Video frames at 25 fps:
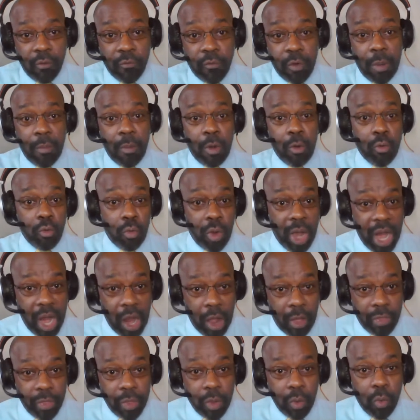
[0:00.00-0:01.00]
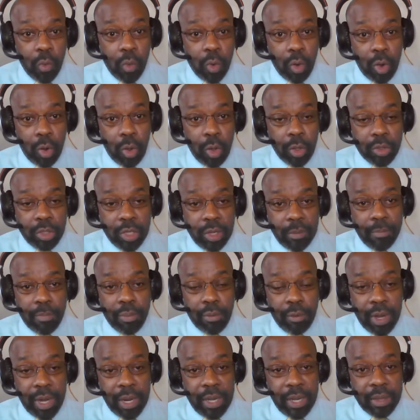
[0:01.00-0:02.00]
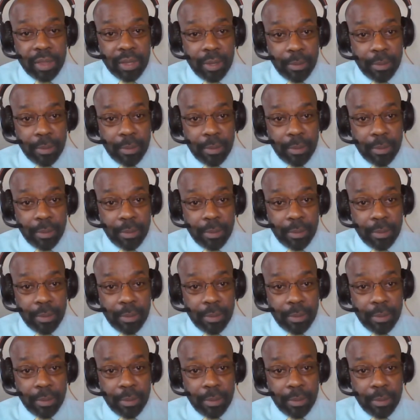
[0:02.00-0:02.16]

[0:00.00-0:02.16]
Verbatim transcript: from around the world to bring